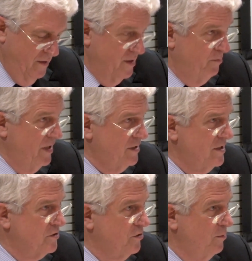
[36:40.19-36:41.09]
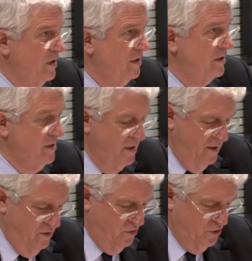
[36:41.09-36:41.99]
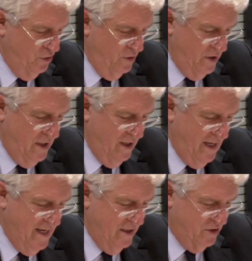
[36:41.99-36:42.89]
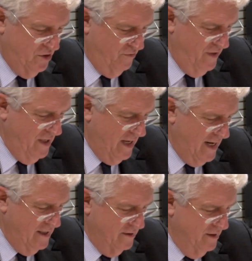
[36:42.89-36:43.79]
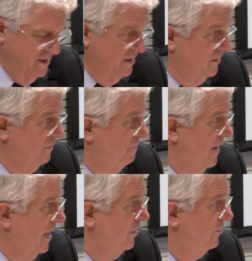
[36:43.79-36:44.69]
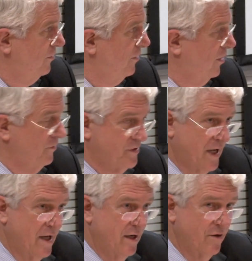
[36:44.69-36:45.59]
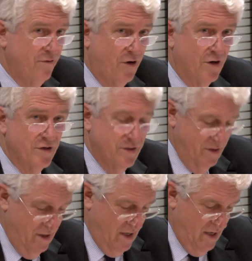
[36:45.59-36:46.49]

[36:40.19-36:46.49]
The business community should engage to realize the value of standing forests.